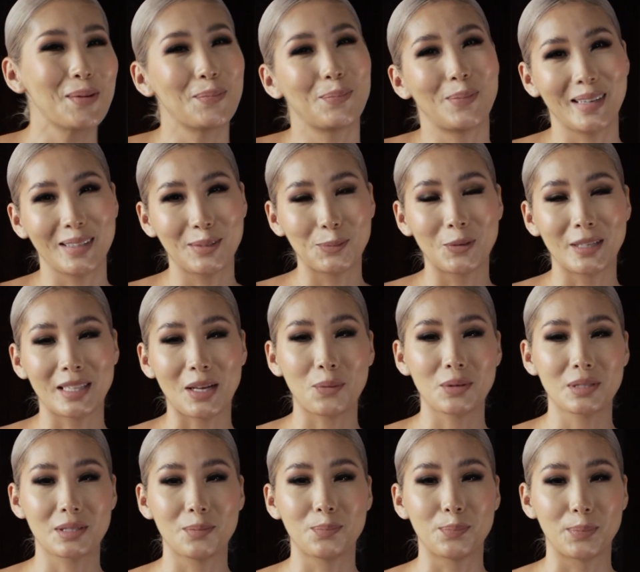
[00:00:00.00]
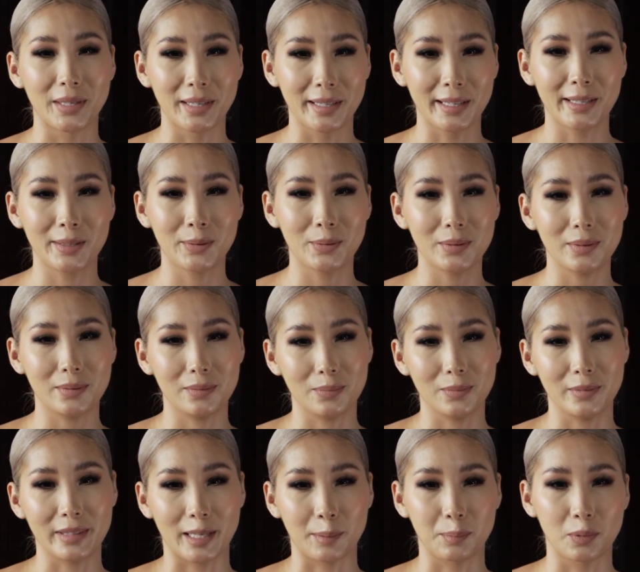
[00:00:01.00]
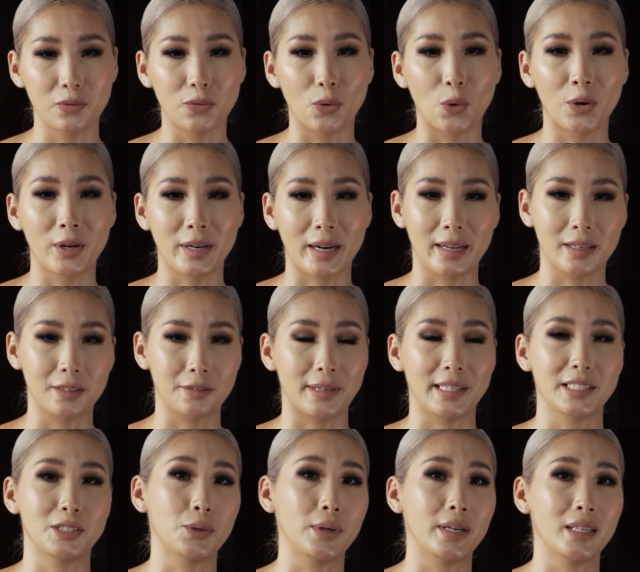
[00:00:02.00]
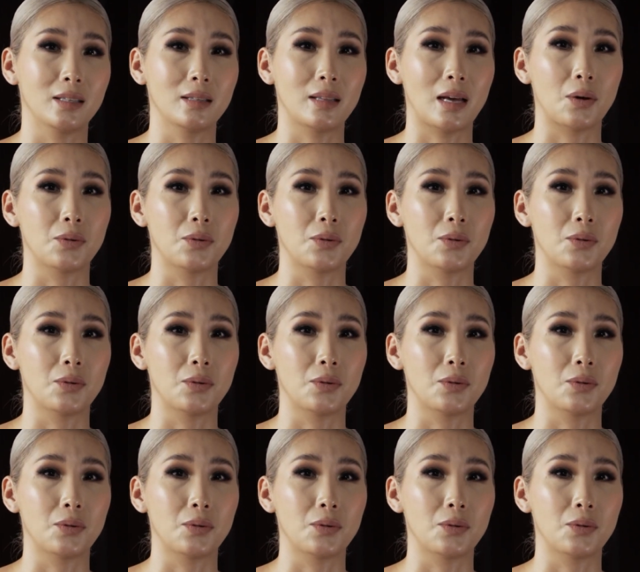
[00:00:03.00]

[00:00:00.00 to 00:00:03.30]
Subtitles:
But when I was in Berlin, like before I graduated,